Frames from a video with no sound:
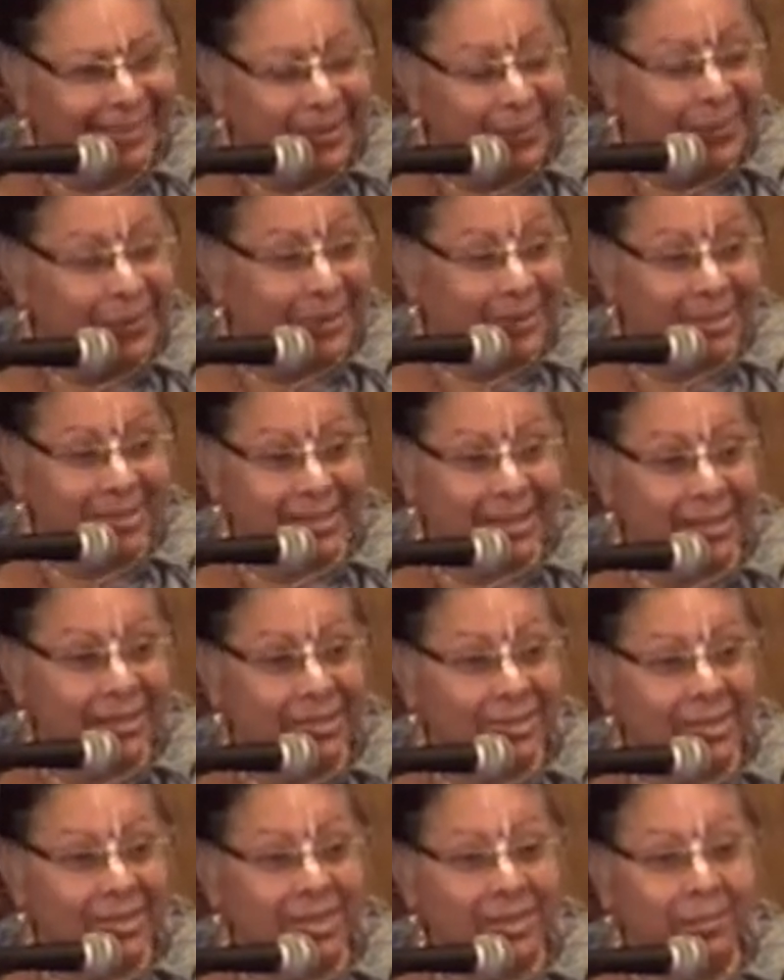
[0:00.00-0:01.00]
because I
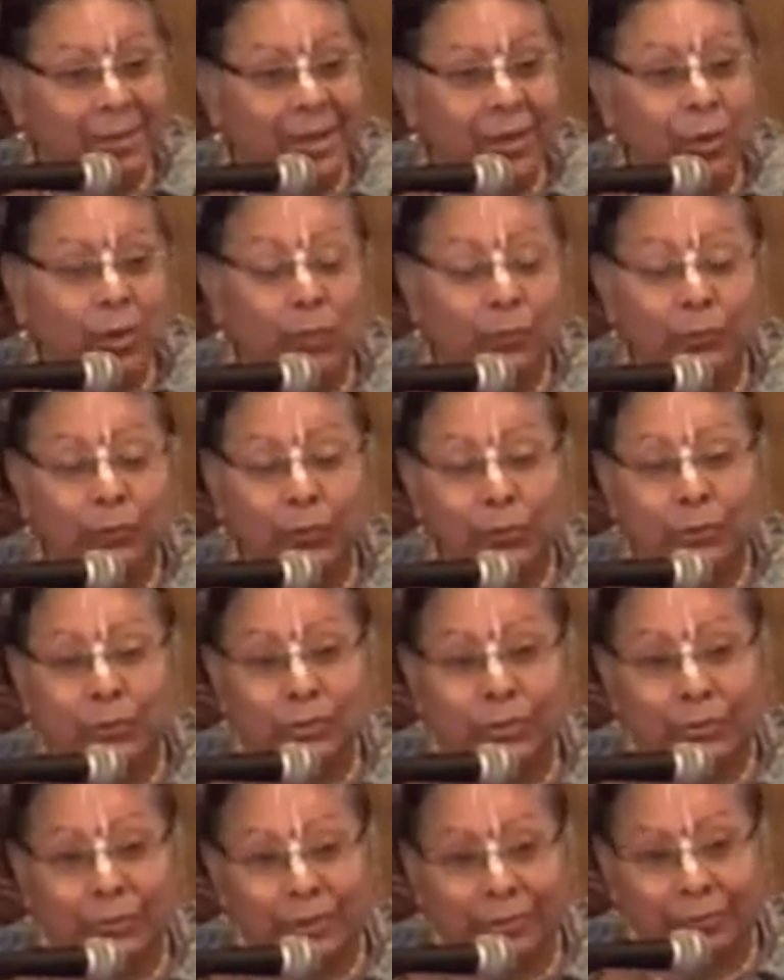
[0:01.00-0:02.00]
could see my whole
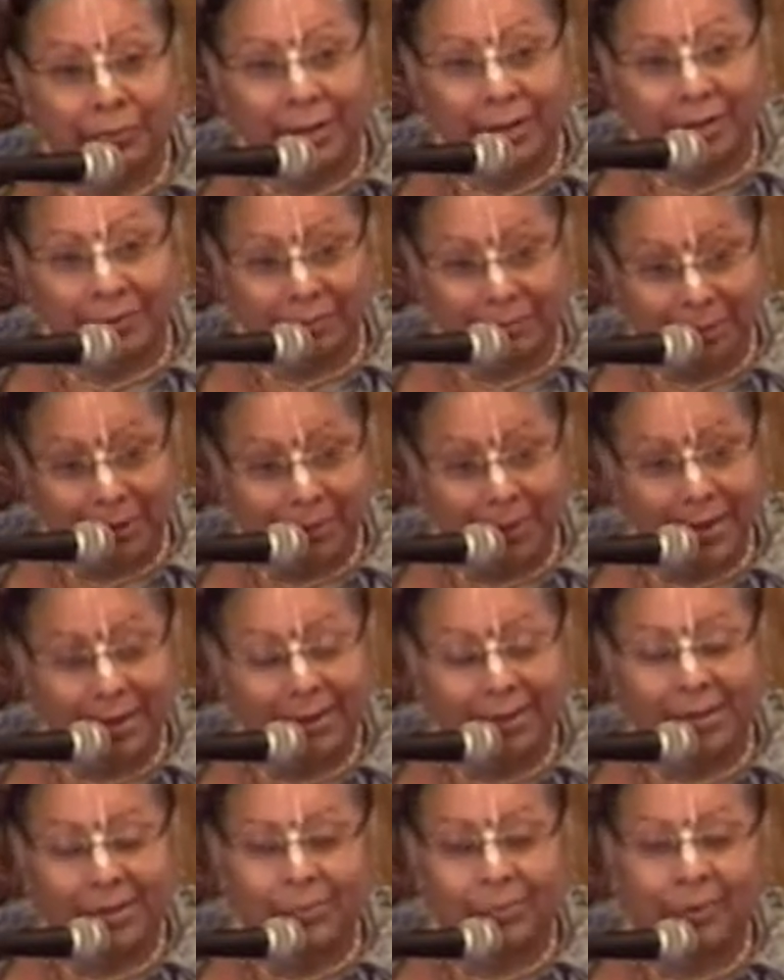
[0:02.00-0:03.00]
future in front of me, right?
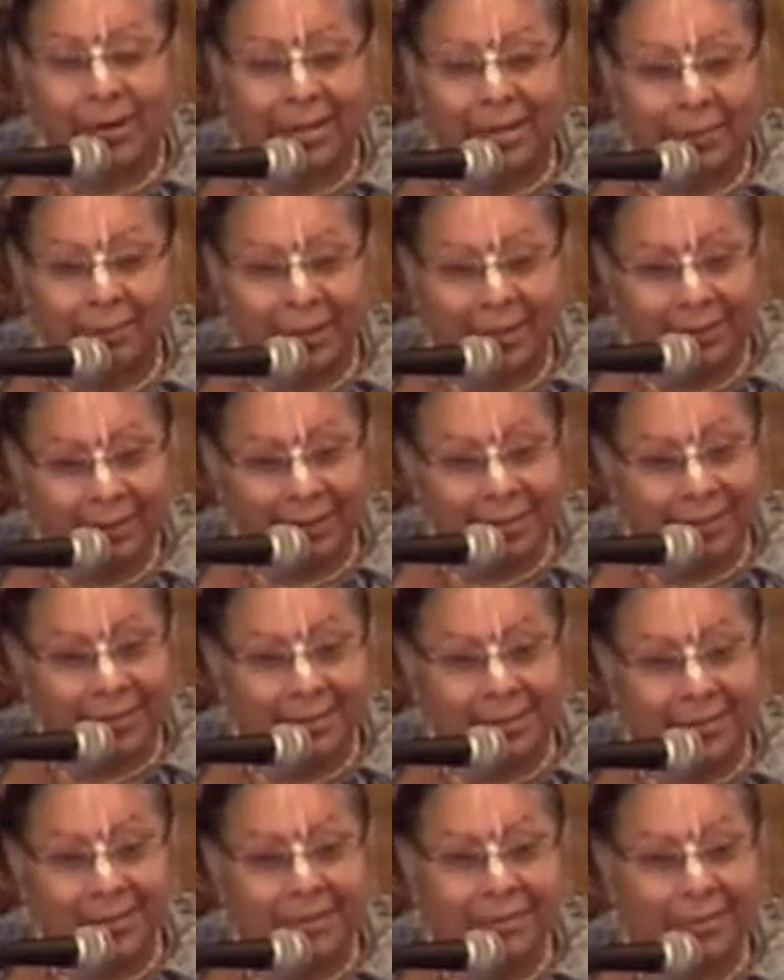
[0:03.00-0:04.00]
I'm writing my
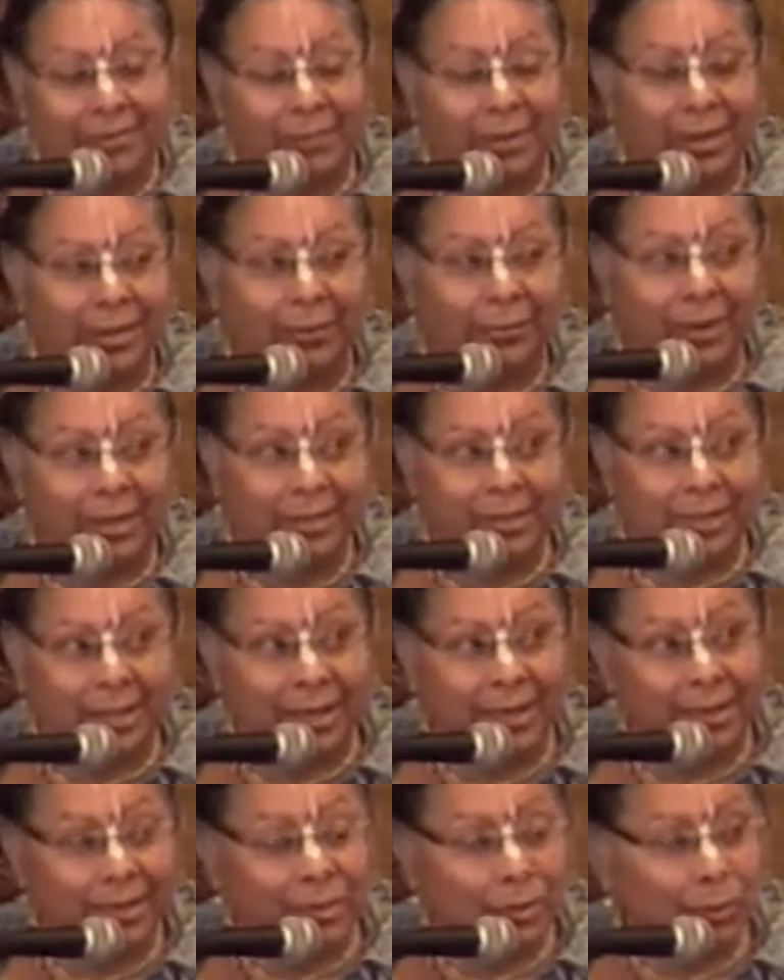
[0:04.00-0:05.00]
thesis, I'm getting ready to
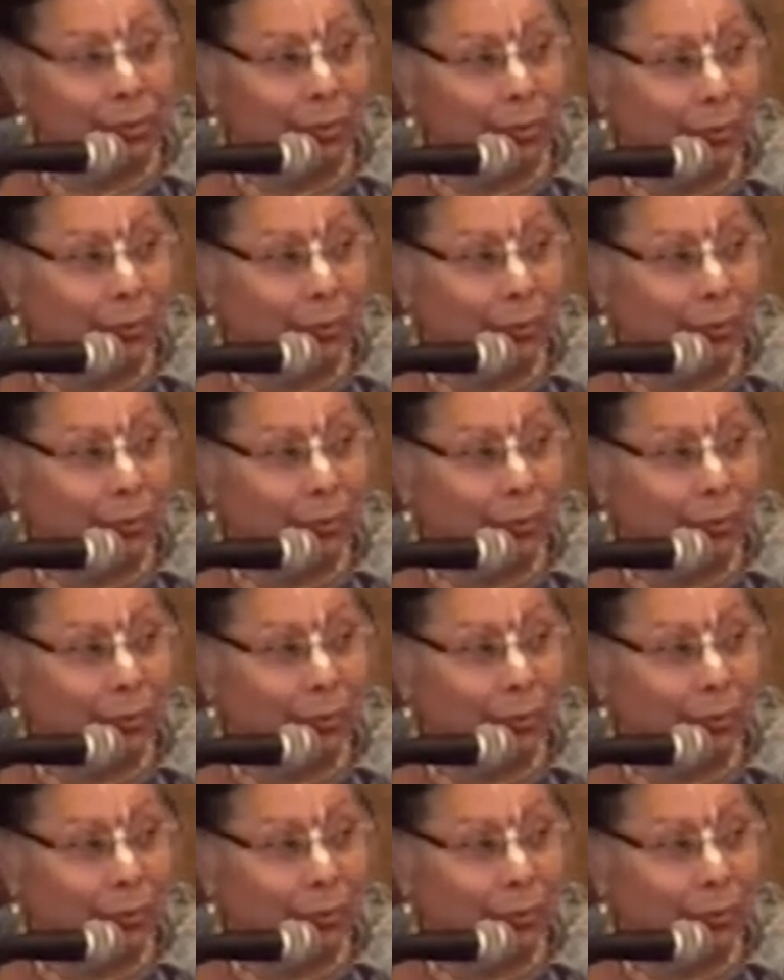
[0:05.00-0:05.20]
get into the